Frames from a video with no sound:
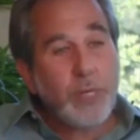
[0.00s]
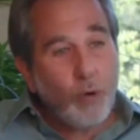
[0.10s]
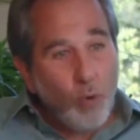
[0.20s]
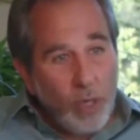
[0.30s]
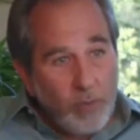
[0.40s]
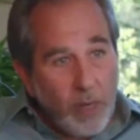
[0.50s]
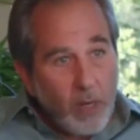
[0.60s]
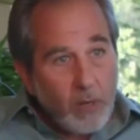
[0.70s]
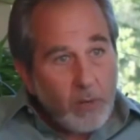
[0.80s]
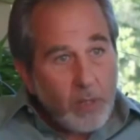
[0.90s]
in a record
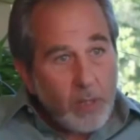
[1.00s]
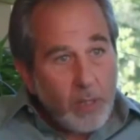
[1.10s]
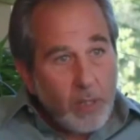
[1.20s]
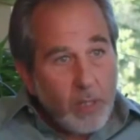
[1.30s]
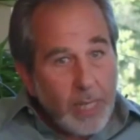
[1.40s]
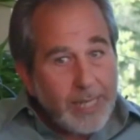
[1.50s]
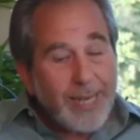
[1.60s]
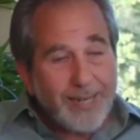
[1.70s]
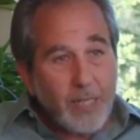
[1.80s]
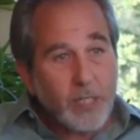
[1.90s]
mode and
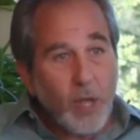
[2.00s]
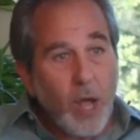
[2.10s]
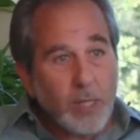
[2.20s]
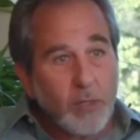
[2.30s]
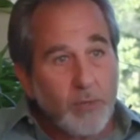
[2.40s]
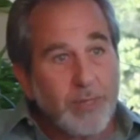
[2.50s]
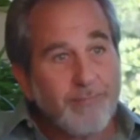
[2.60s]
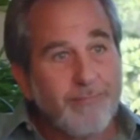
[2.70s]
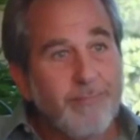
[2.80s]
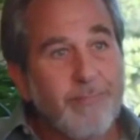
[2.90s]
not just talk to it.